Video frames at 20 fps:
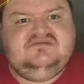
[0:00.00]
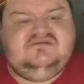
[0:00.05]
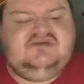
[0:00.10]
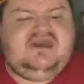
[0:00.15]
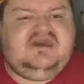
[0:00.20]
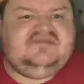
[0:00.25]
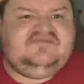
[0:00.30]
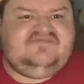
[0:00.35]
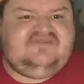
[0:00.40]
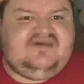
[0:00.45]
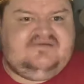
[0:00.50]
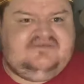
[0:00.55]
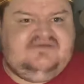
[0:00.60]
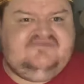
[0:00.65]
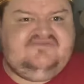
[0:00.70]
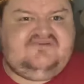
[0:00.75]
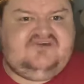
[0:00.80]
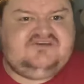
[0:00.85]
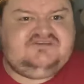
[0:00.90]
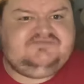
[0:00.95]
had family
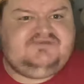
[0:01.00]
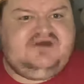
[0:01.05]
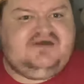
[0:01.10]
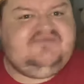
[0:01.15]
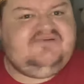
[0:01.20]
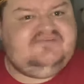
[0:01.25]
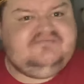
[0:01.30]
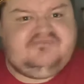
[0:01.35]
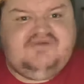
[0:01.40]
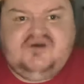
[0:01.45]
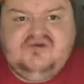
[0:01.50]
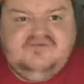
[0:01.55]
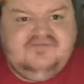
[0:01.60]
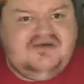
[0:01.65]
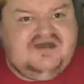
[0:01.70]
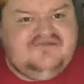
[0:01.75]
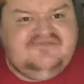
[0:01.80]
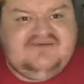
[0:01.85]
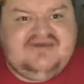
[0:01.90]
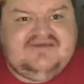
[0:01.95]
photos put up. I've had
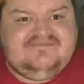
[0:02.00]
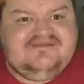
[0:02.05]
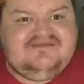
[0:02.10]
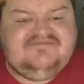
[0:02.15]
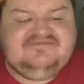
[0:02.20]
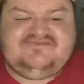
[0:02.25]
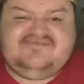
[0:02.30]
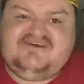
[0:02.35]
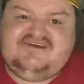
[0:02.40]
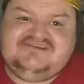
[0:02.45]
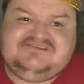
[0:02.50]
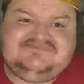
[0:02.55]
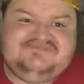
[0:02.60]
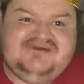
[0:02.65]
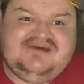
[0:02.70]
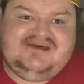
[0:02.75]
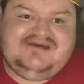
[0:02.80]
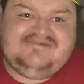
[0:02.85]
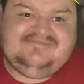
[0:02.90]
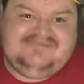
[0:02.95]
my family's photos
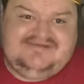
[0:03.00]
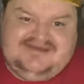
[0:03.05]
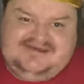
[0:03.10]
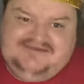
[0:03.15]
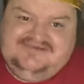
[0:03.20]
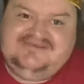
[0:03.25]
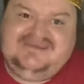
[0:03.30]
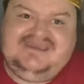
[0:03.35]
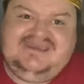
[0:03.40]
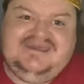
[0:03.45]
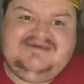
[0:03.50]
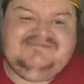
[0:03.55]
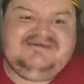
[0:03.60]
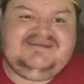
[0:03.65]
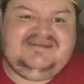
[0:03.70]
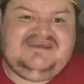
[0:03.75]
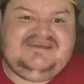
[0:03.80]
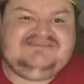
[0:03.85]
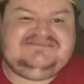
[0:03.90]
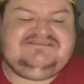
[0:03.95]
put up. Oh yeah, my
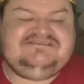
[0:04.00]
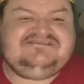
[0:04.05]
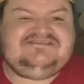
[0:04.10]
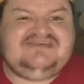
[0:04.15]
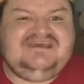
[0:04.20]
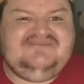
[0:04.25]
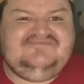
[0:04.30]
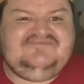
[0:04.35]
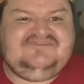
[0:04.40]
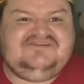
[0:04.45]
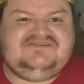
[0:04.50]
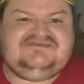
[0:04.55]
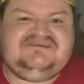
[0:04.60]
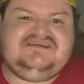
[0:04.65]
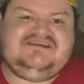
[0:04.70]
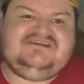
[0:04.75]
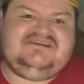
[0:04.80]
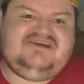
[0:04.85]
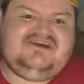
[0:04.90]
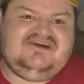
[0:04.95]
nieces, nephews,
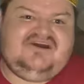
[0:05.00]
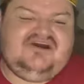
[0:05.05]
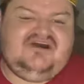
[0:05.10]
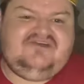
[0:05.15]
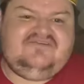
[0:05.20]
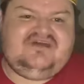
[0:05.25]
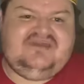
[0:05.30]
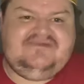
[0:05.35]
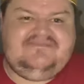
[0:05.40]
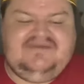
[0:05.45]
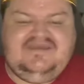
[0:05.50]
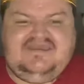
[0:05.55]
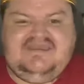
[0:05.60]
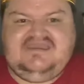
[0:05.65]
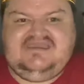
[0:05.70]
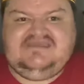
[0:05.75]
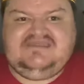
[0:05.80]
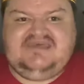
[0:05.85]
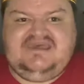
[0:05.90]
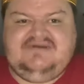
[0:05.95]
they're going to
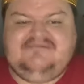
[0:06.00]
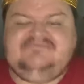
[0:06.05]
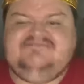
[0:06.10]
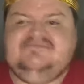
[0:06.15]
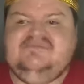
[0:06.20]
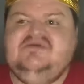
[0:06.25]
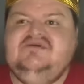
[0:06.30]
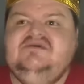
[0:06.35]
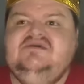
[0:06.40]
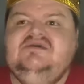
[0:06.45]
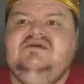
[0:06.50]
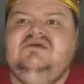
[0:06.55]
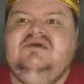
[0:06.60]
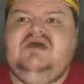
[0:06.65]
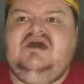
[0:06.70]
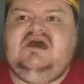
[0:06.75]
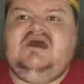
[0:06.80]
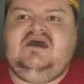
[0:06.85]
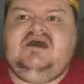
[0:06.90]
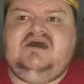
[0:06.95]
RAPE them.
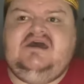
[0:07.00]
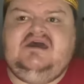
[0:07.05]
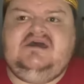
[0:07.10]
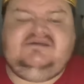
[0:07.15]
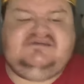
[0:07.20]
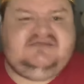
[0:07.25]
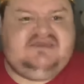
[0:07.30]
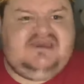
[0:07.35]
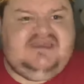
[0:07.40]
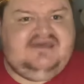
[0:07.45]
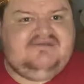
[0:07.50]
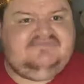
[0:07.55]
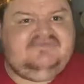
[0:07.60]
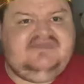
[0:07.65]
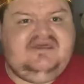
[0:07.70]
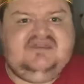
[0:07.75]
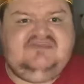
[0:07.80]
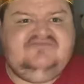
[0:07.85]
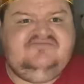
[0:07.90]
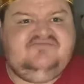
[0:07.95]
Yeah,
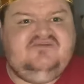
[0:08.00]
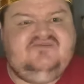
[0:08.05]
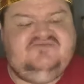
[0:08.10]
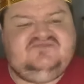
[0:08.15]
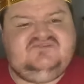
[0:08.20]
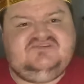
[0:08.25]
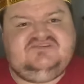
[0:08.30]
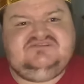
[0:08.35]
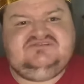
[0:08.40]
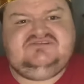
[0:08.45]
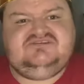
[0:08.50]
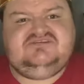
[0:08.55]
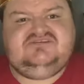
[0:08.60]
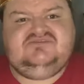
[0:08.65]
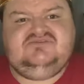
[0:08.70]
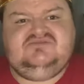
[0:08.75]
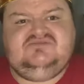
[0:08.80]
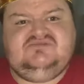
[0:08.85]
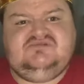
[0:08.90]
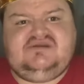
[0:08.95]
now they've moved on
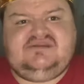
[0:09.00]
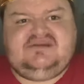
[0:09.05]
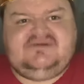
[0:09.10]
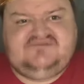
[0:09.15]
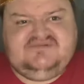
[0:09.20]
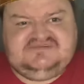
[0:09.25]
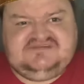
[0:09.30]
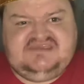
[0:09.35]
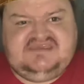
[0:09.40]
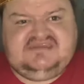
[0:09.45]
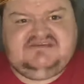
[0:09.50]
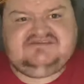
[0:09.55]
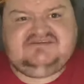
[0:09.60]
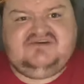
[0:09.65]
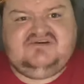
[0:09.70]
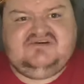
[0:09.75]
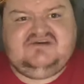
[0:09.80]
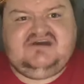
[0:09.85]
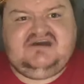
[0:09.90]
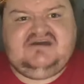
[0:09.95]
to another
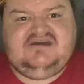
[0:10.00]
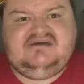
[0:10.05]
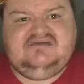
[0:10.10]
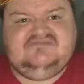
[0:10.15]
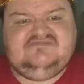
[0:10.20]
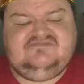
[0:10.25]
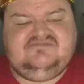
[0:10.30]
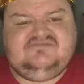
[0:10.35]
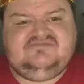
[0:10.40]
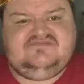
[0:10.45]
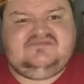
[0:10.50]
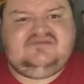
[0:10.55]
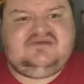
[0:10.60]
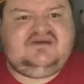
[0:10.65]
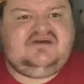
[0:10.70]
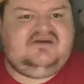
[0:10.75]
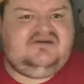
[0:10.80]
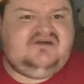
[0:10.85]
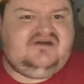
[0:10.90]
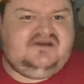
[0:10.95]
TikToker
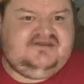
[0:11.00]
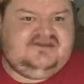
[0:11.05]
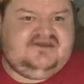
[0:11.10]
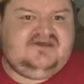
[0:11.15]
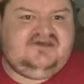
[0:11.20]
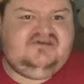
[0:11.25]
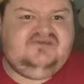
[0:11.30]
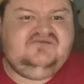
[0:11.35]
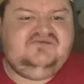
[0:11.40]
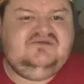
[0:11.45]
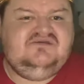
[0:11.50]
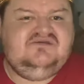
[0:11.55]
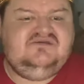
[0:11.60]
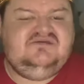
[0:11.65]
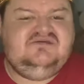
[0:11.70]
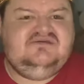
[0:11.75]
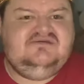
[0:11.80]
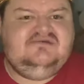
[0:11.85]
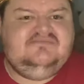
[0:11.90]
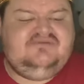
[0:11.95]
that I know,
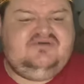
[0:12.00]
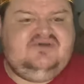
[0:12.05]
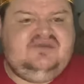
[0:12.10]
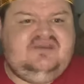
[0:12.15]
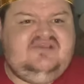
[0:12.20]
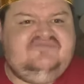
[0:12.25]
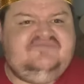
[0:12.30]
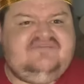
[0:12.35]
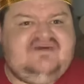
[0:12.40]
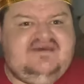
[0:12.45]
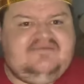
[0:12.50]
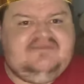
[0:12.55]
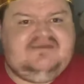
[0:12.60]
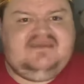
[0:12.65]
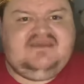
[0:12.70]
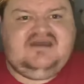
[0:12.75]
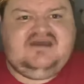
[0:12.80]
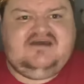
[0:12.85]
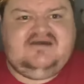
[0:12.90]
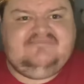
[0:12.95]
put his
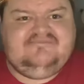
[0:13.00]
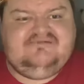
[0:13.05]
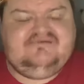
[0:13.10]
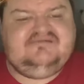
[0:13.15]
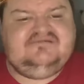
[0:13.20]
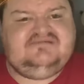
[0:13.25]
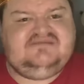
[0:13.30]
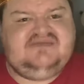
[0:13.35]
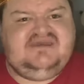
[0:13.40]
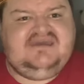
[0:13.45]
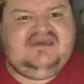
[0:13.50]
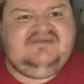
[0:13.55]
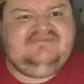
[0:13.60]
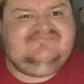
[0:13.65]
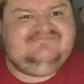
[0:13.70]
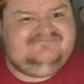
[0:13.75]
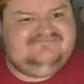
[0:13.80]
family up. Yeah.